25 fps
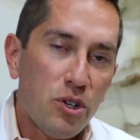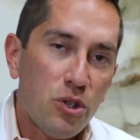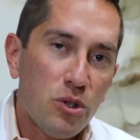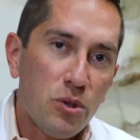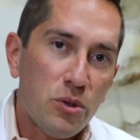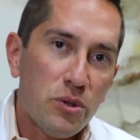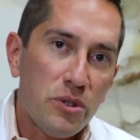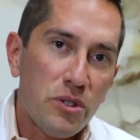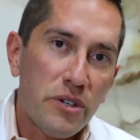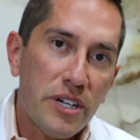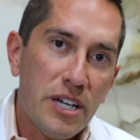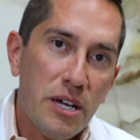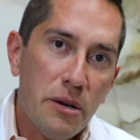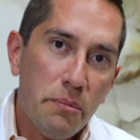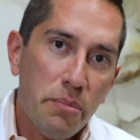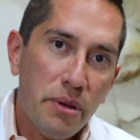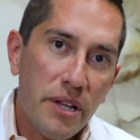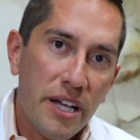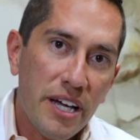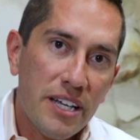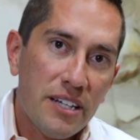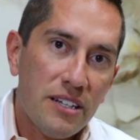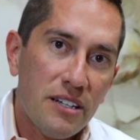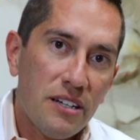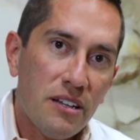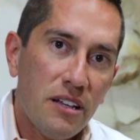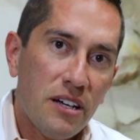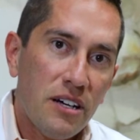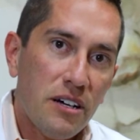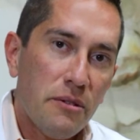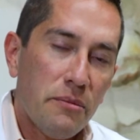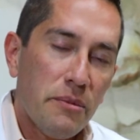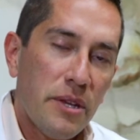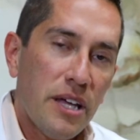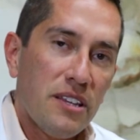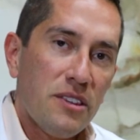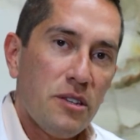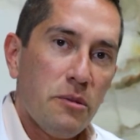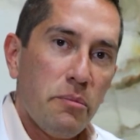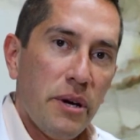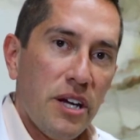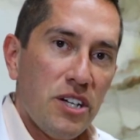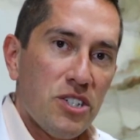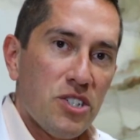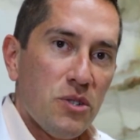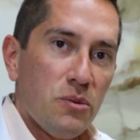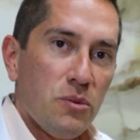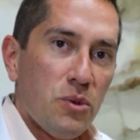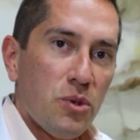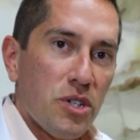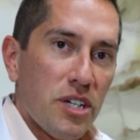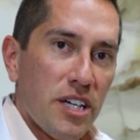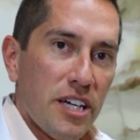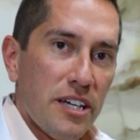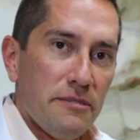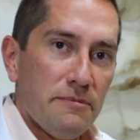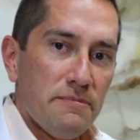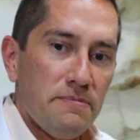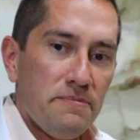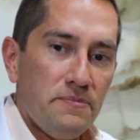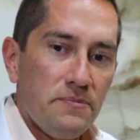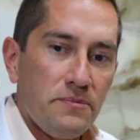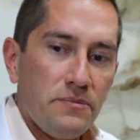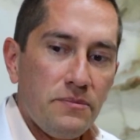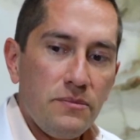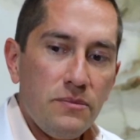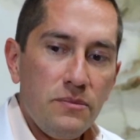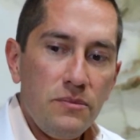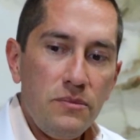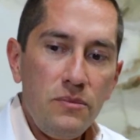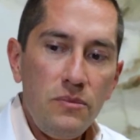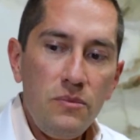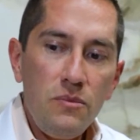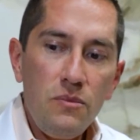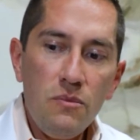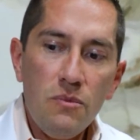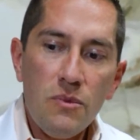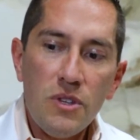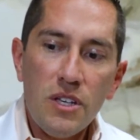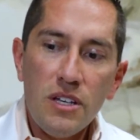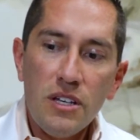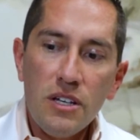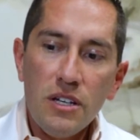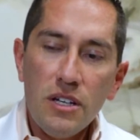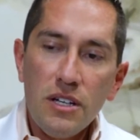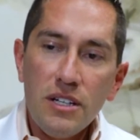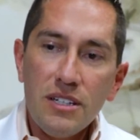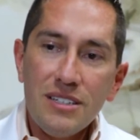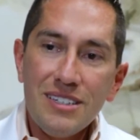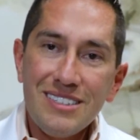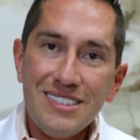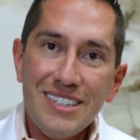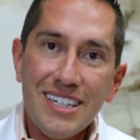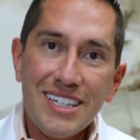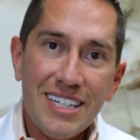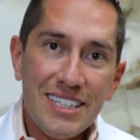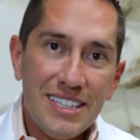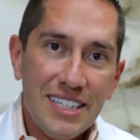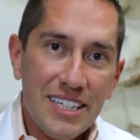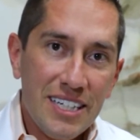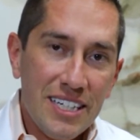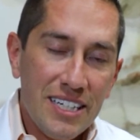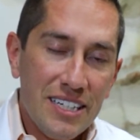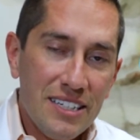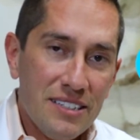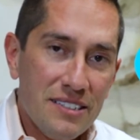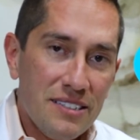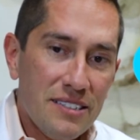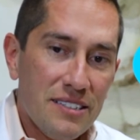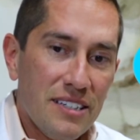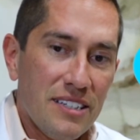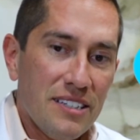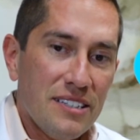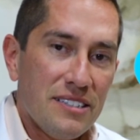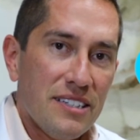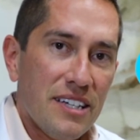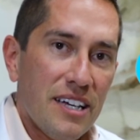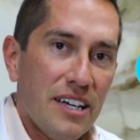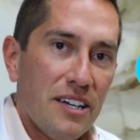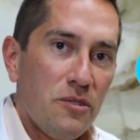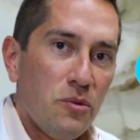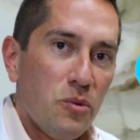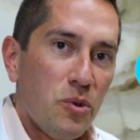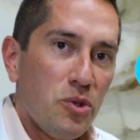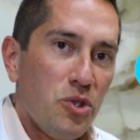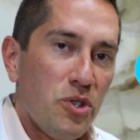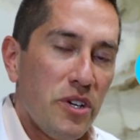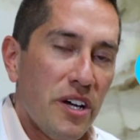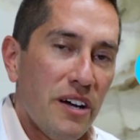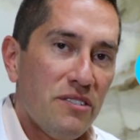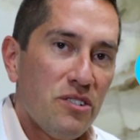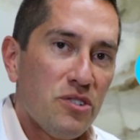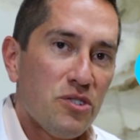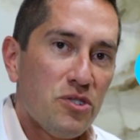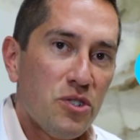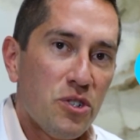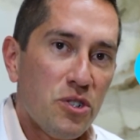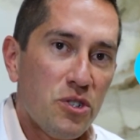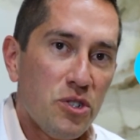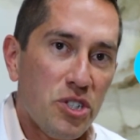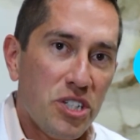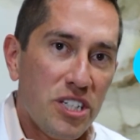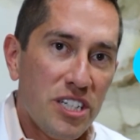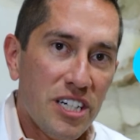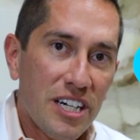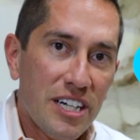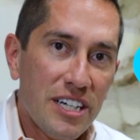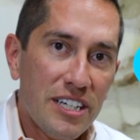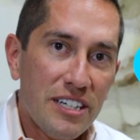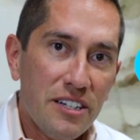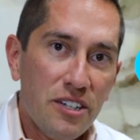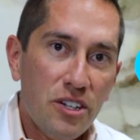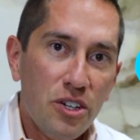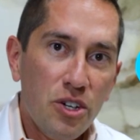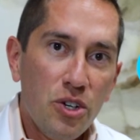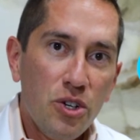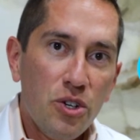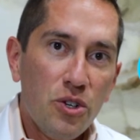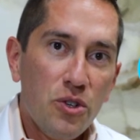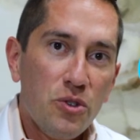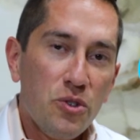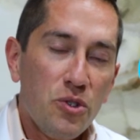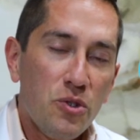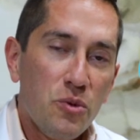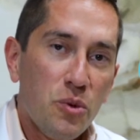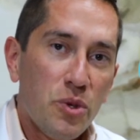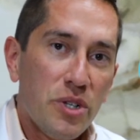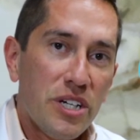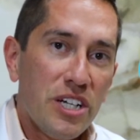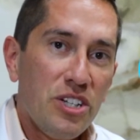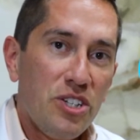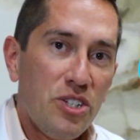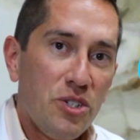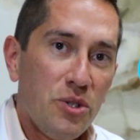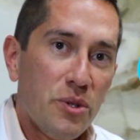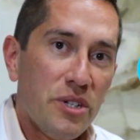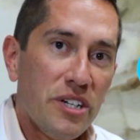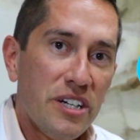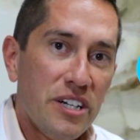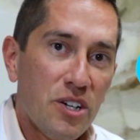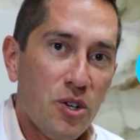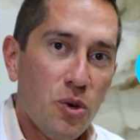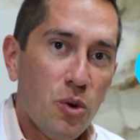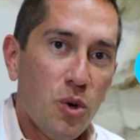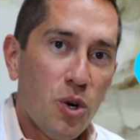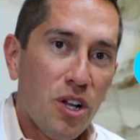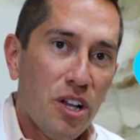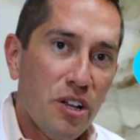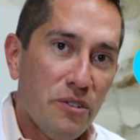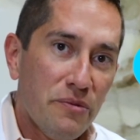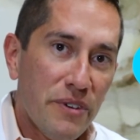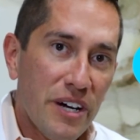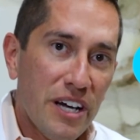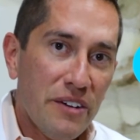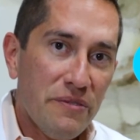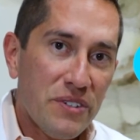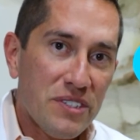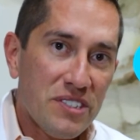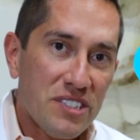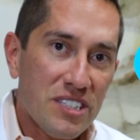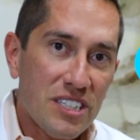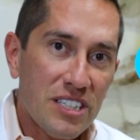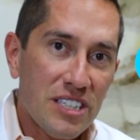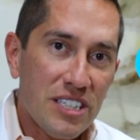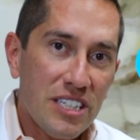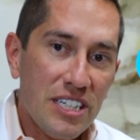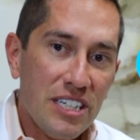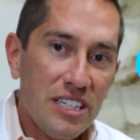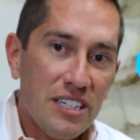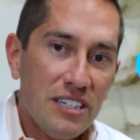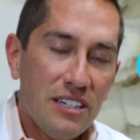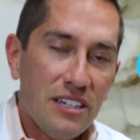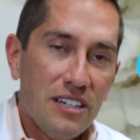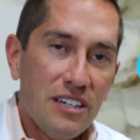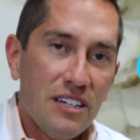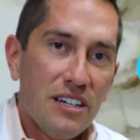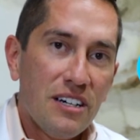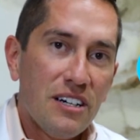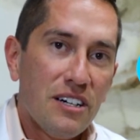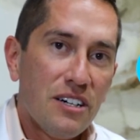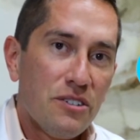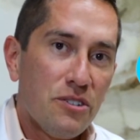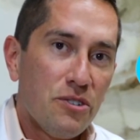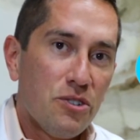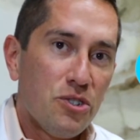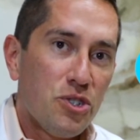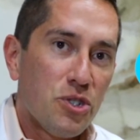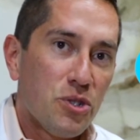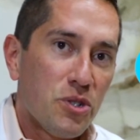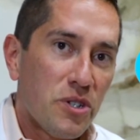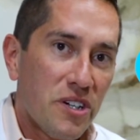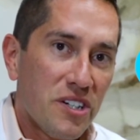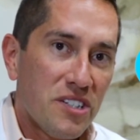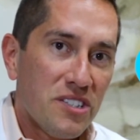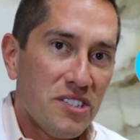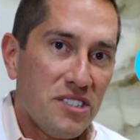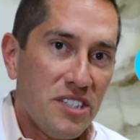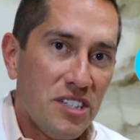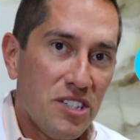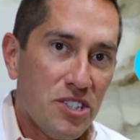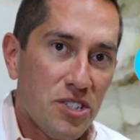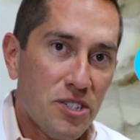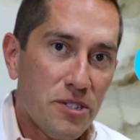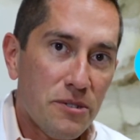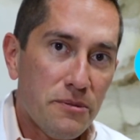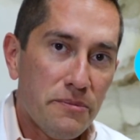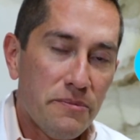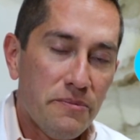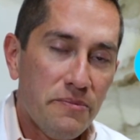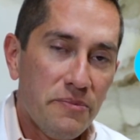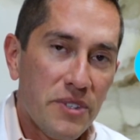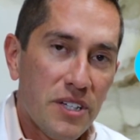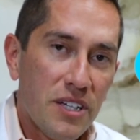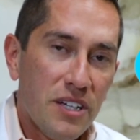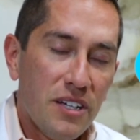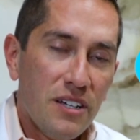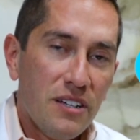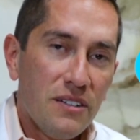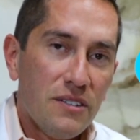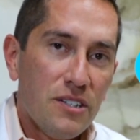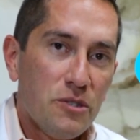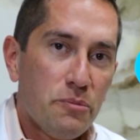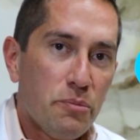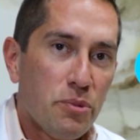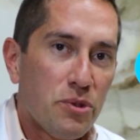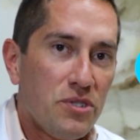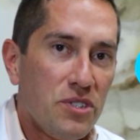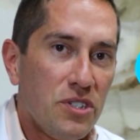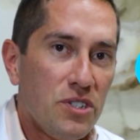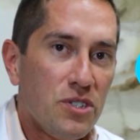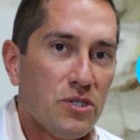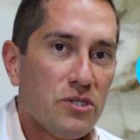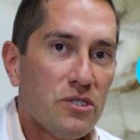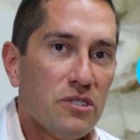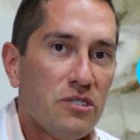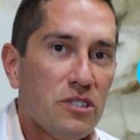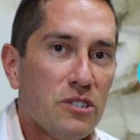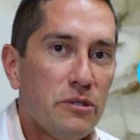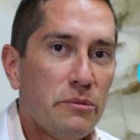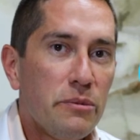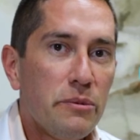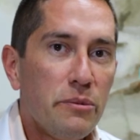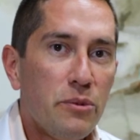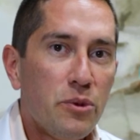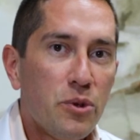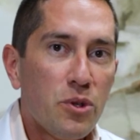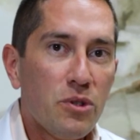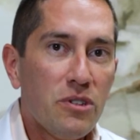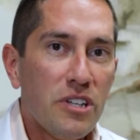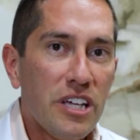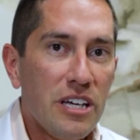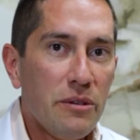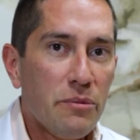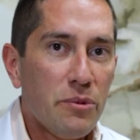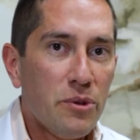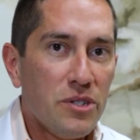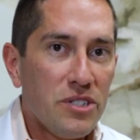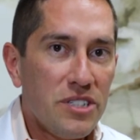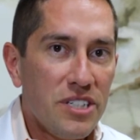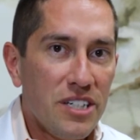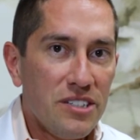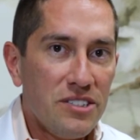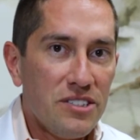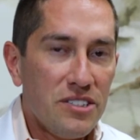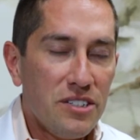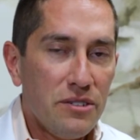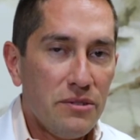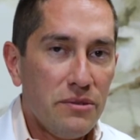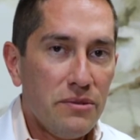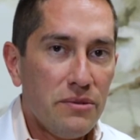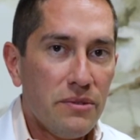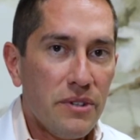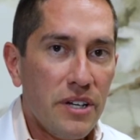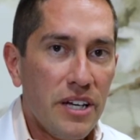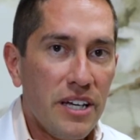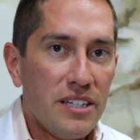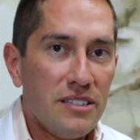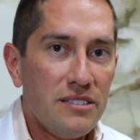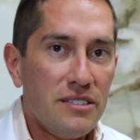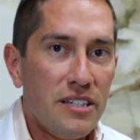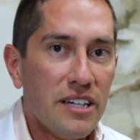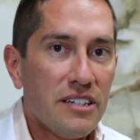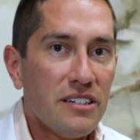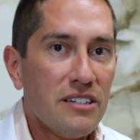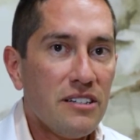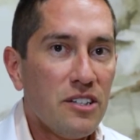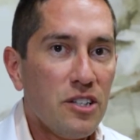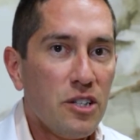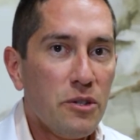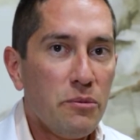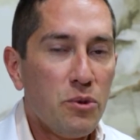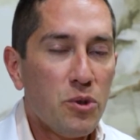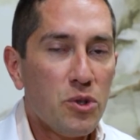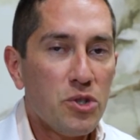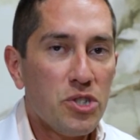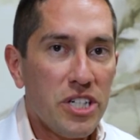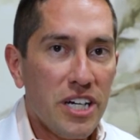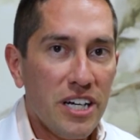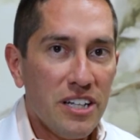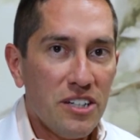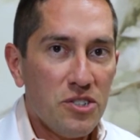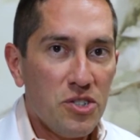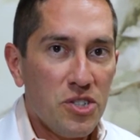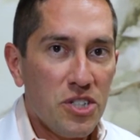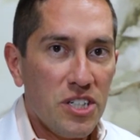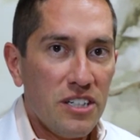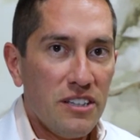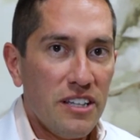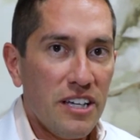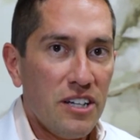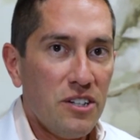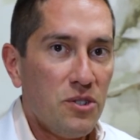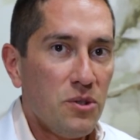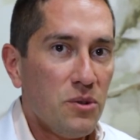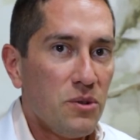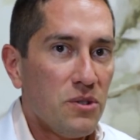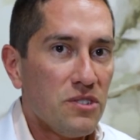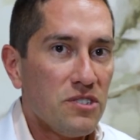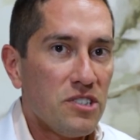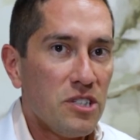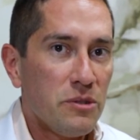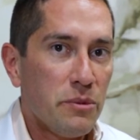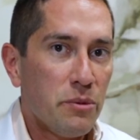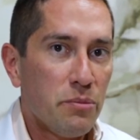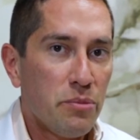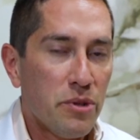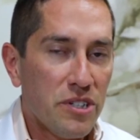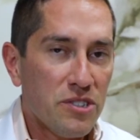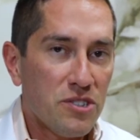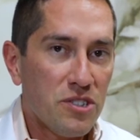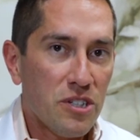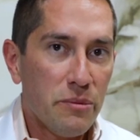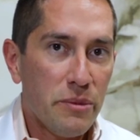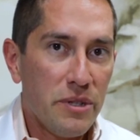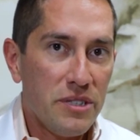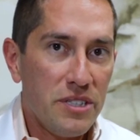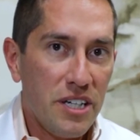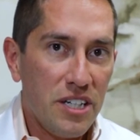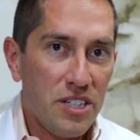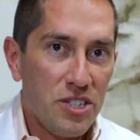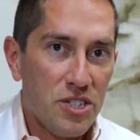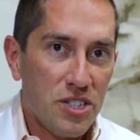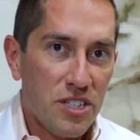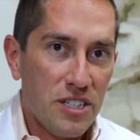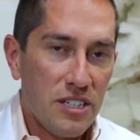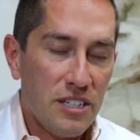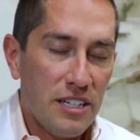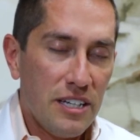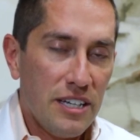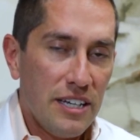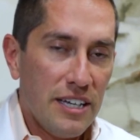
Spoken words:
gluteal implant that the patient will get. The second thing is that when you have the surgery done, you want to do it in a qualified facility under general anesthesia. This procedure is a little bit more labor intensive and technically more challenging than doing a simple breast augmentation.